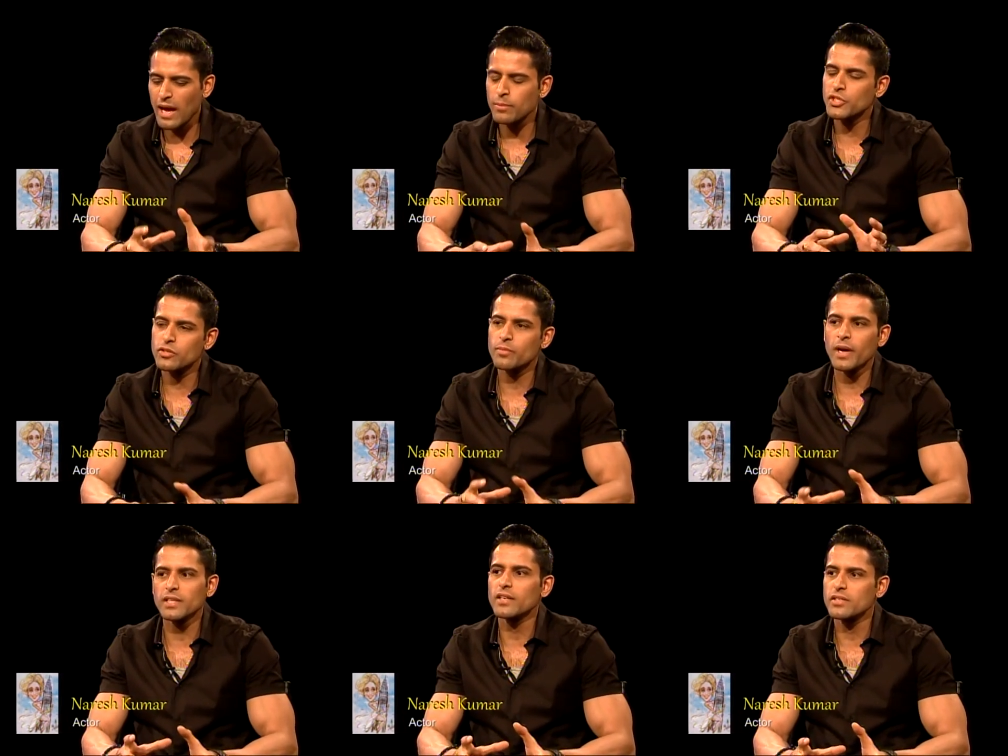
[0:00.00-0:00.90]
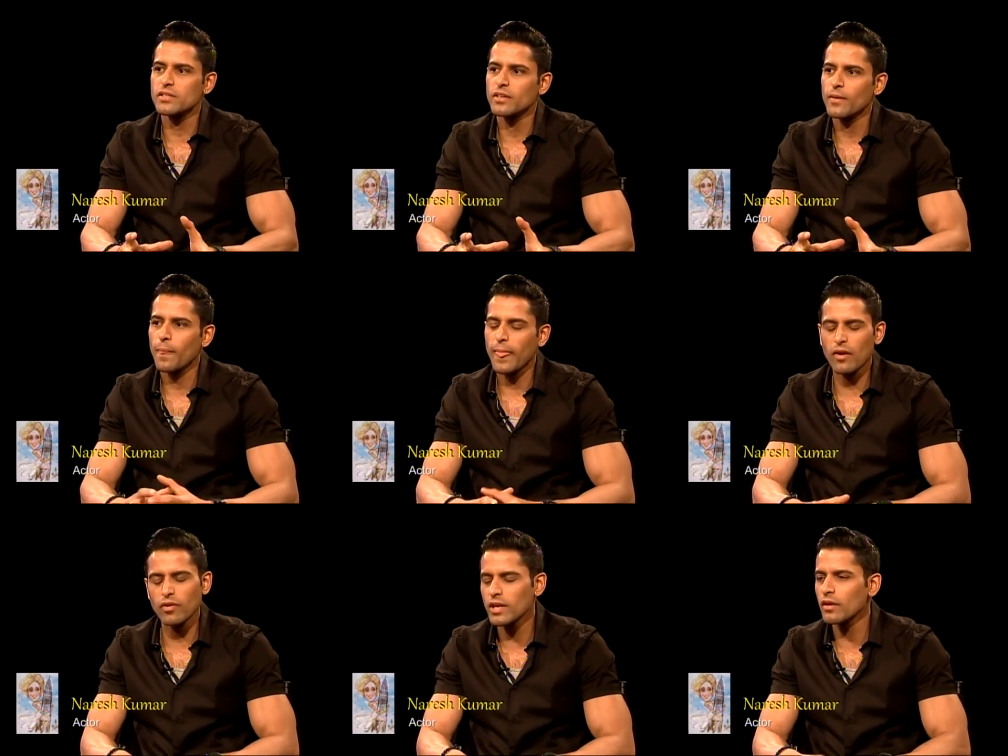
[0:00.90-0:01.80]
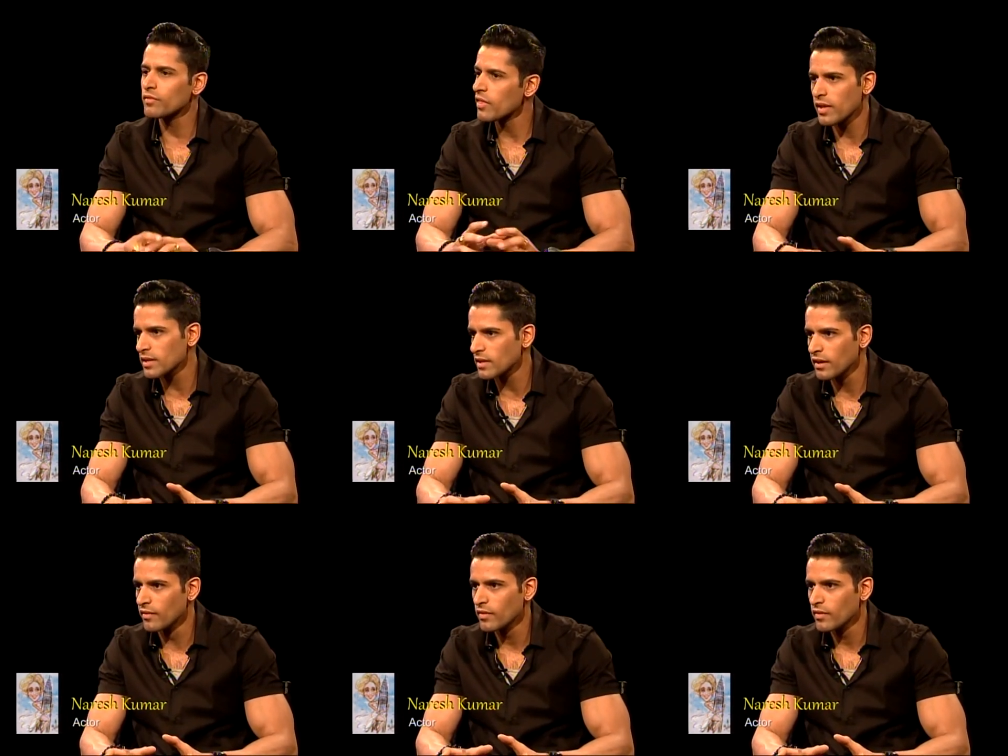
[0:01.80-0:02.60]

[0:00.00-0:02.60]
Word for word: amateur dramatics. I really loved the theater mm